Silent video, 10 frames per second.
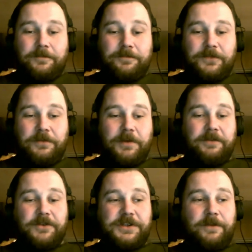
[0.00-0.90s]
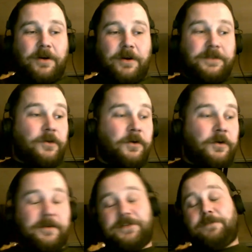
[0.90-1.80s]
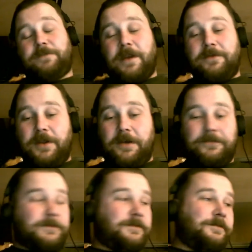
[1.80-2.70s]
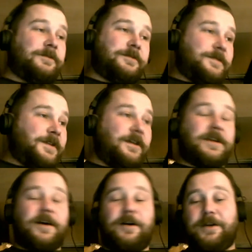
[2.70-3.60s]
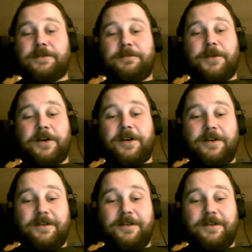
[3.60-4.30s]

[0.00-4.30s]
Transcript: do whatever she wants. Or if she's brave enough, here you go. Here's a marker.